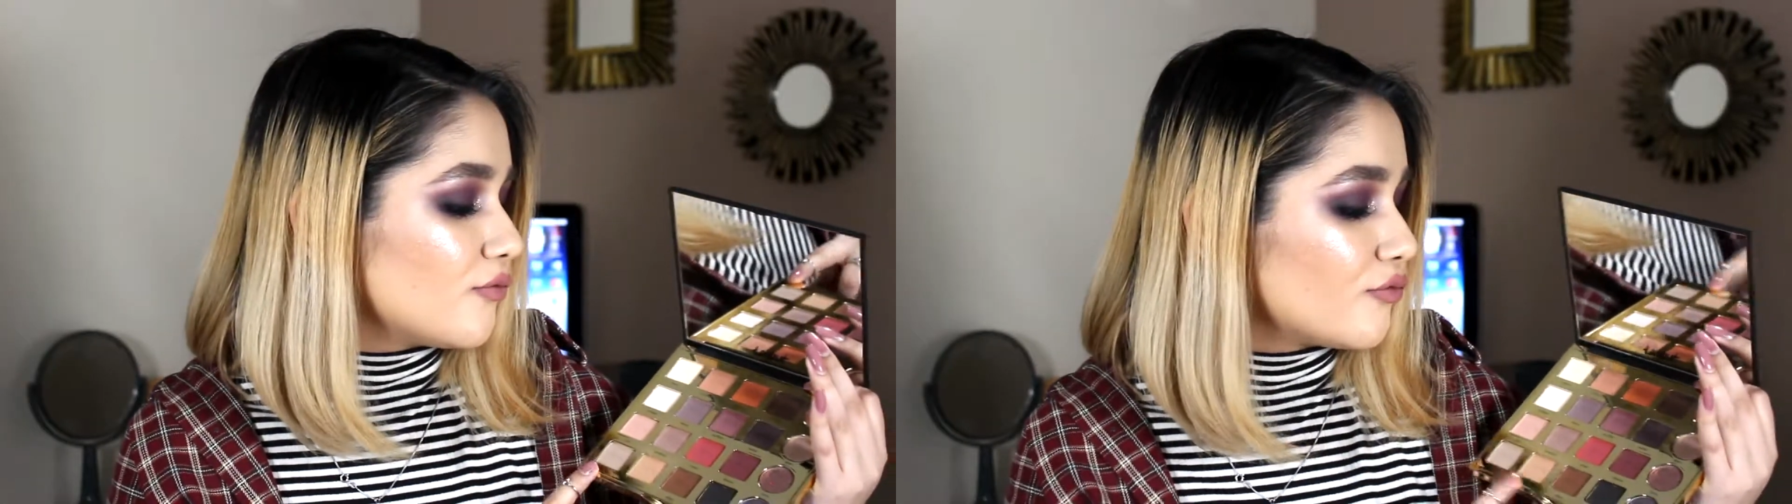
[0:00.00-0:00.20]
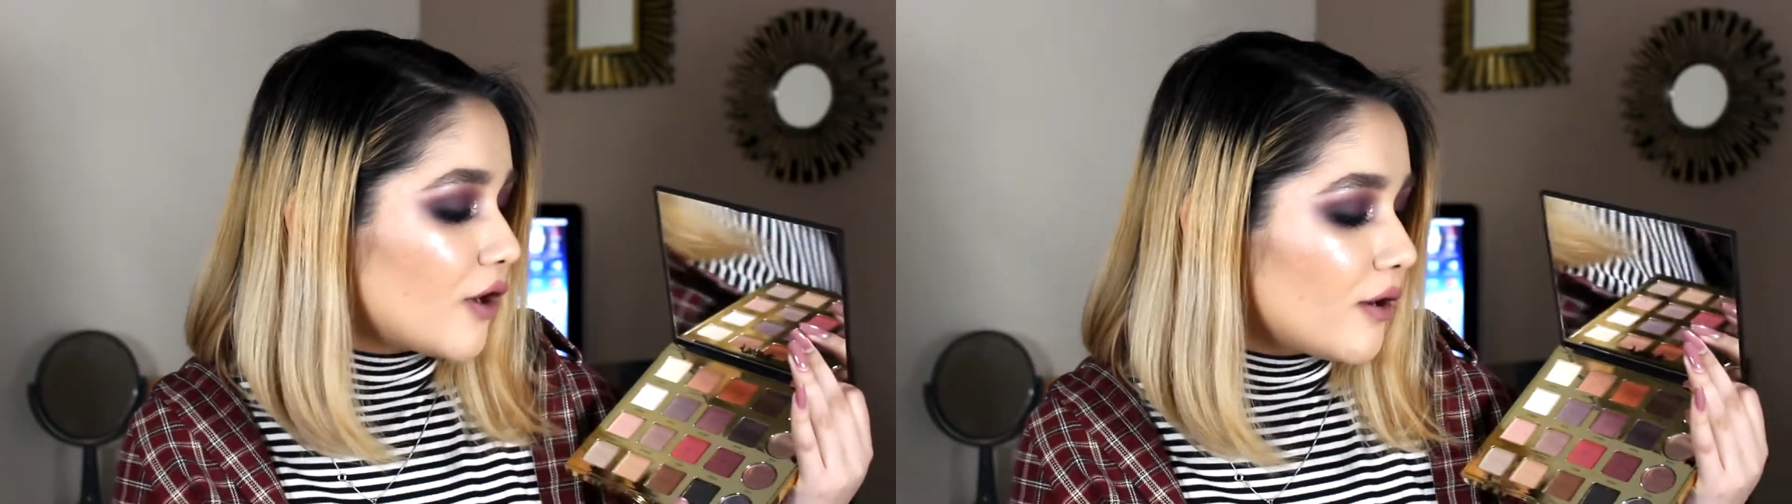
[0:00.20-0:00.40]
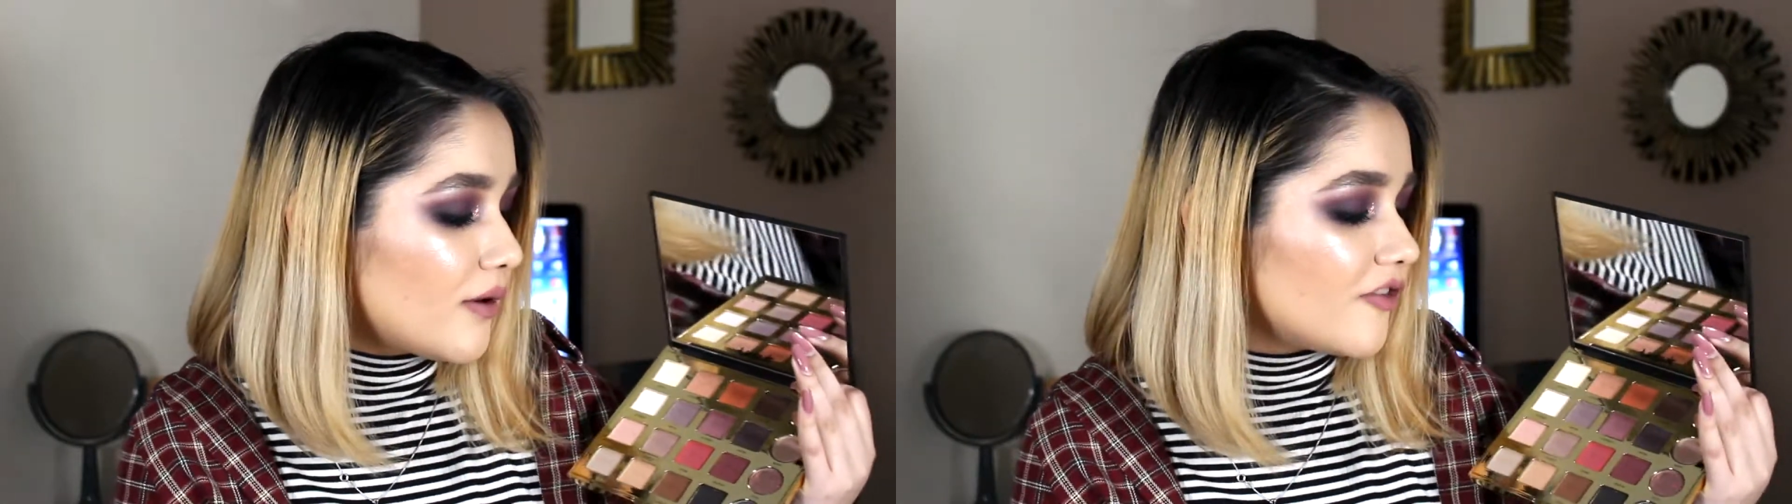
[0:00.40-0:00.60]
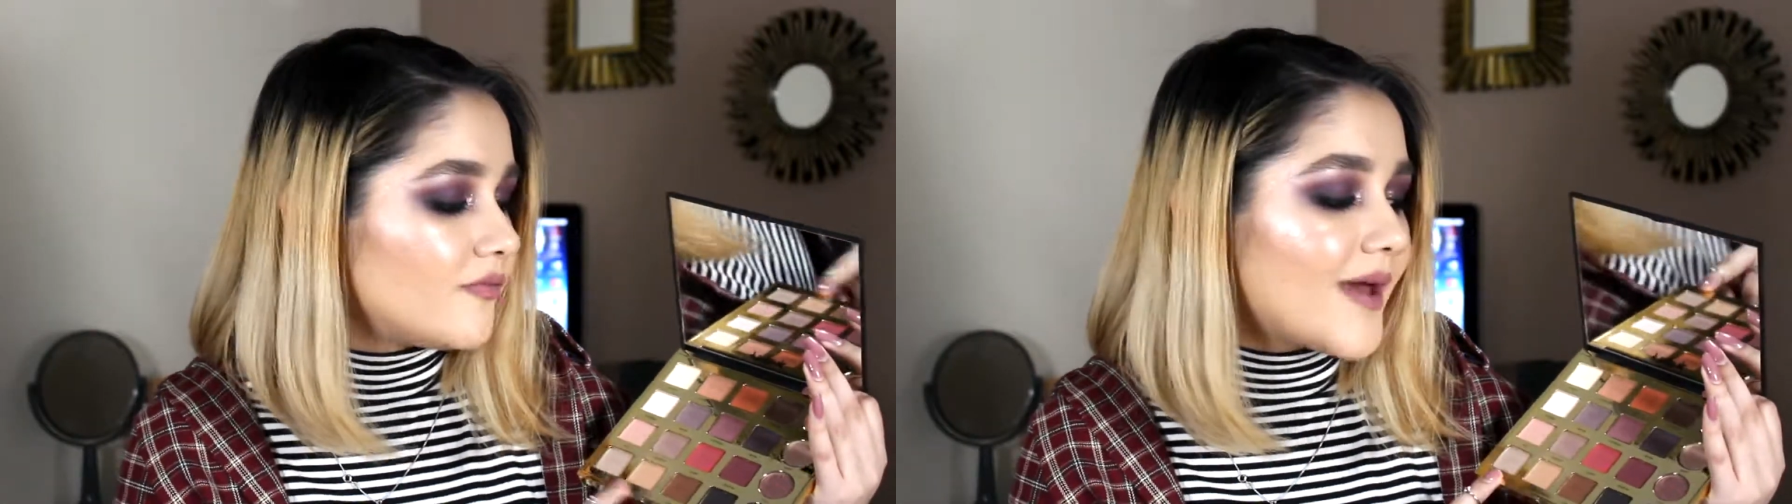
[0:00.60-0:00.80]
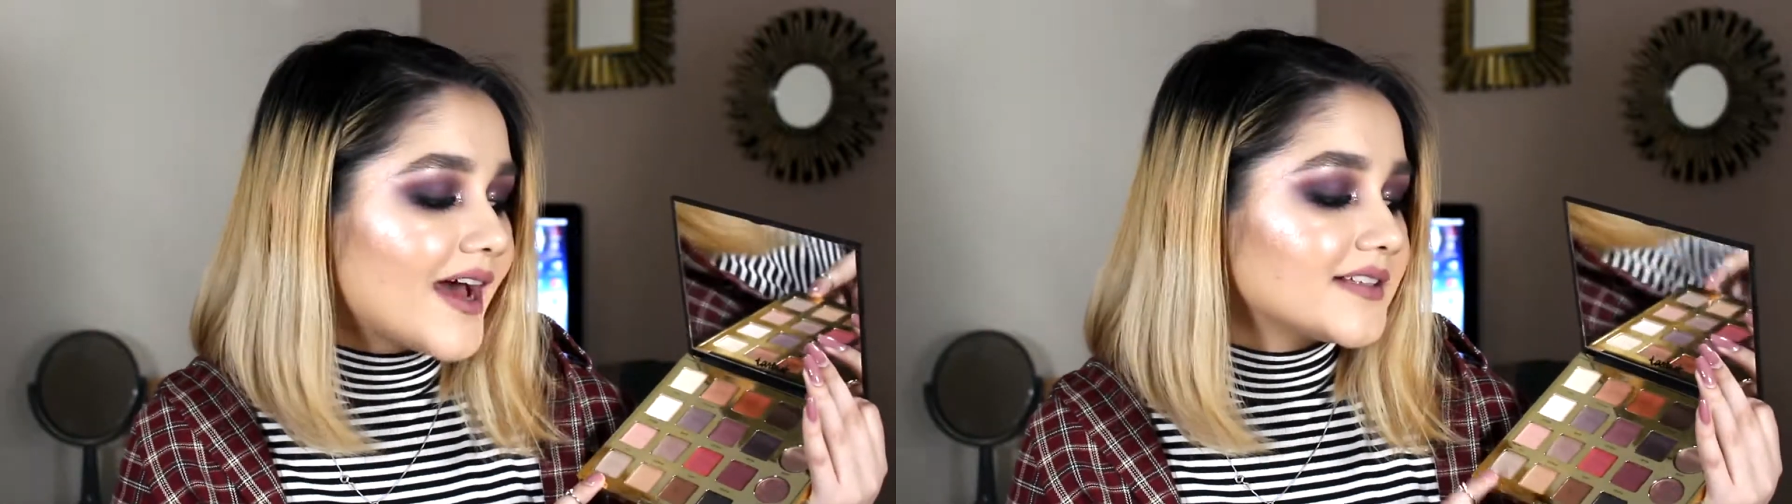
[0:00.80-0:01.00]
row of
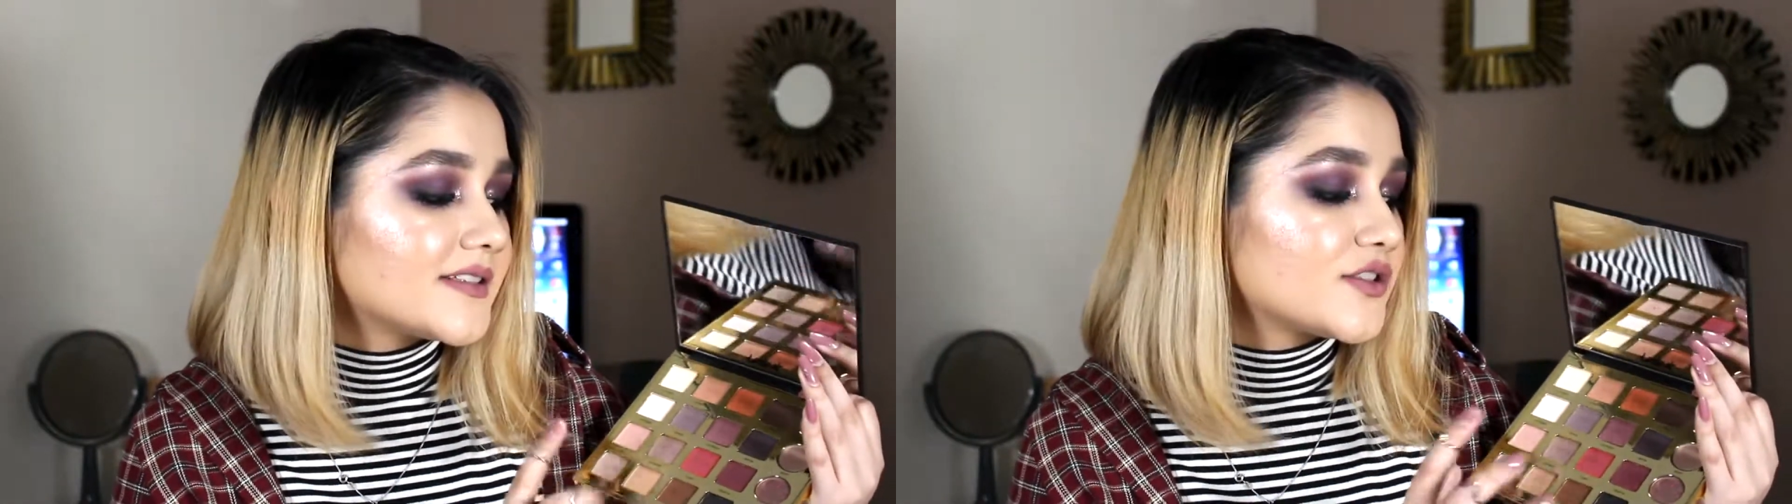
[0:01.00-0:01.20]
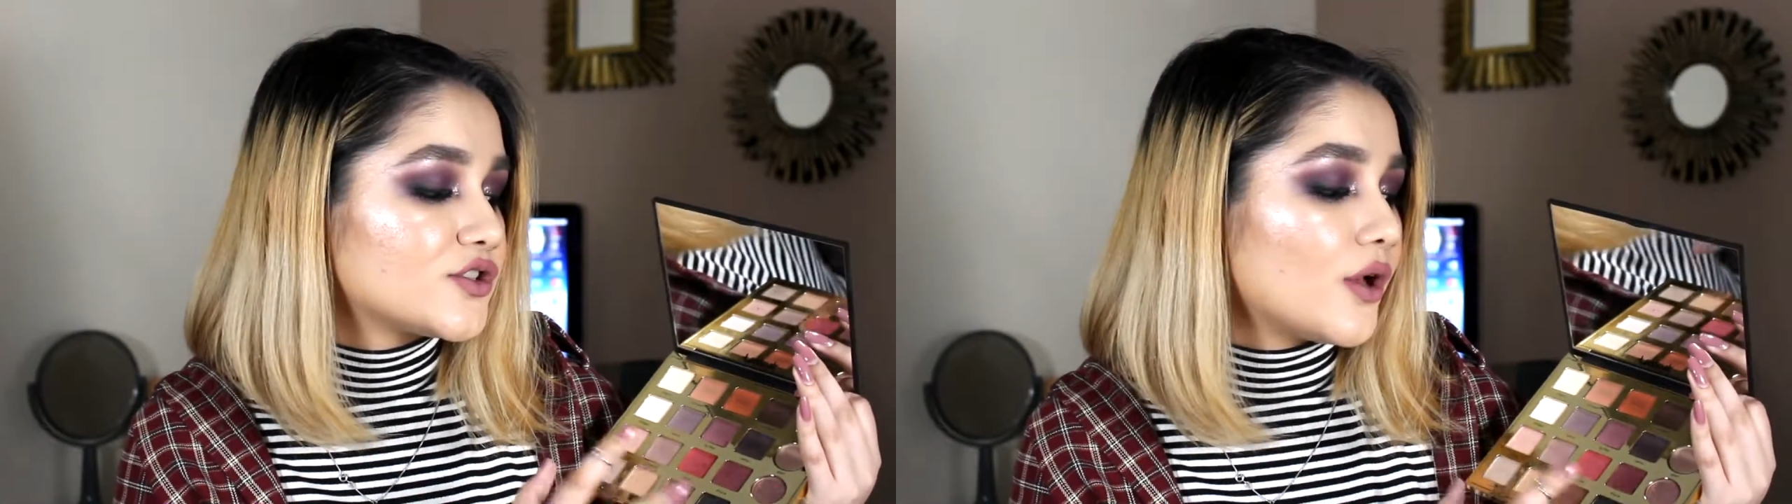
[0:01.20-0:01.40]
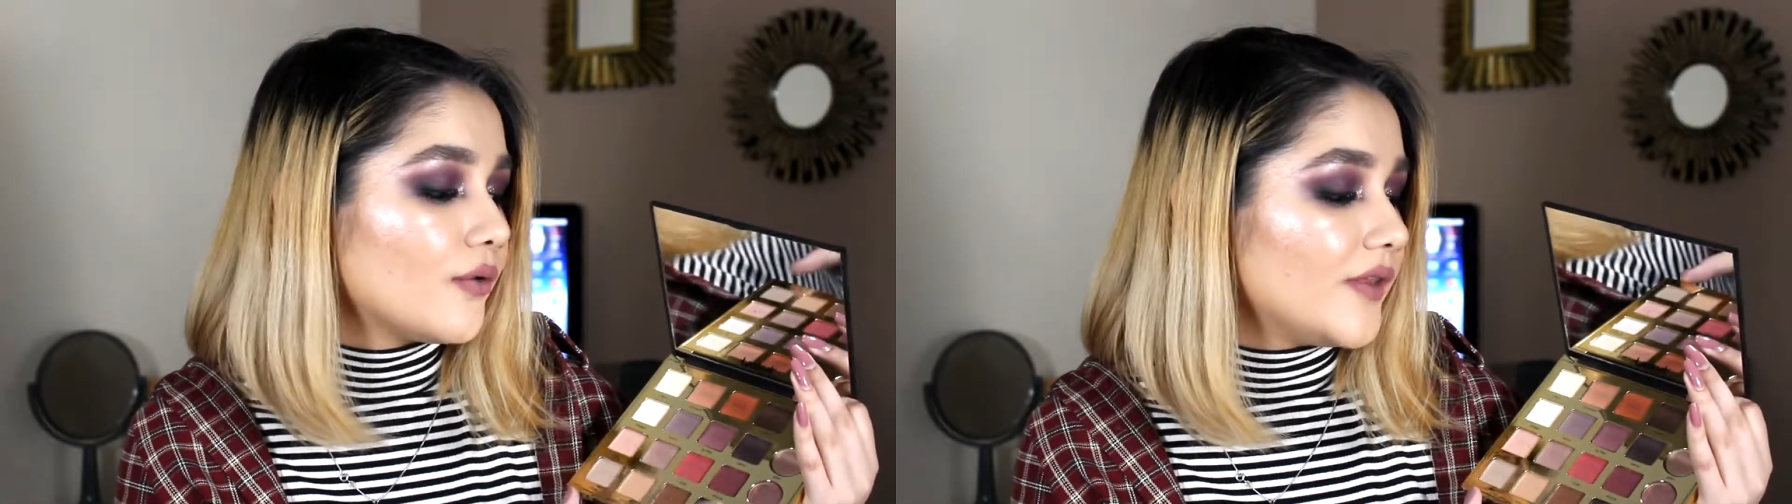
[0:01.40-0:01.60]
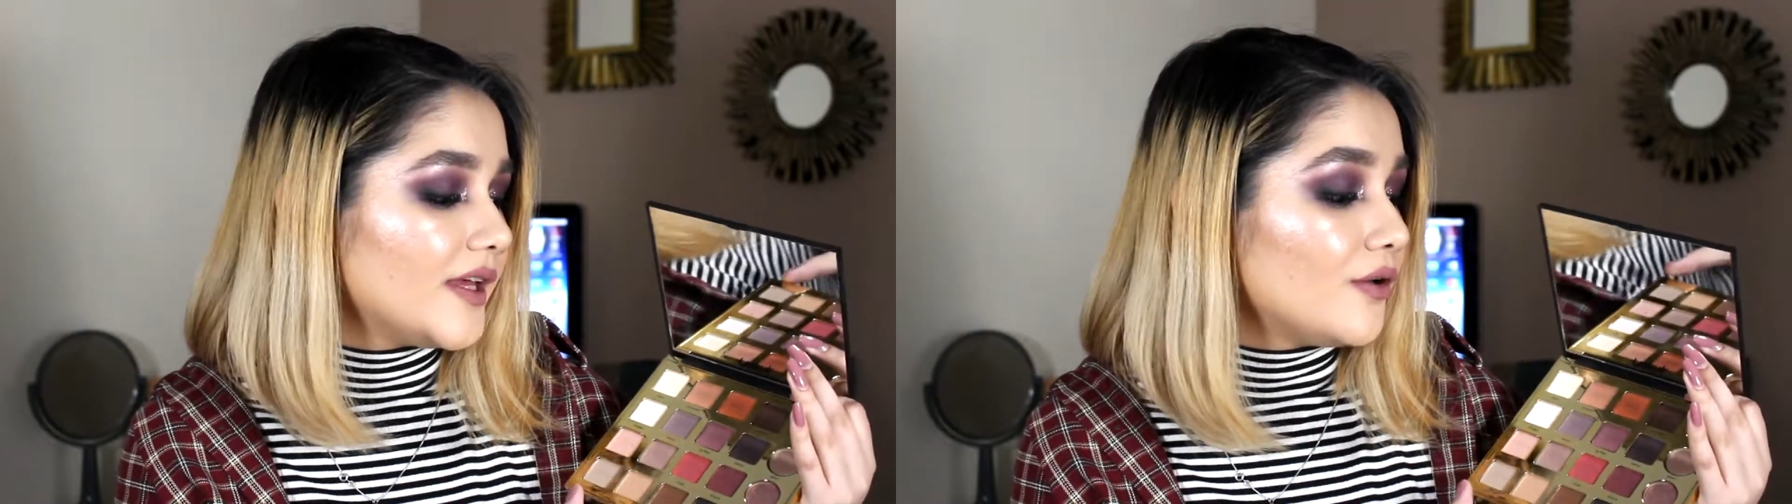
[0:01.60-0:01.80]
mattes, so they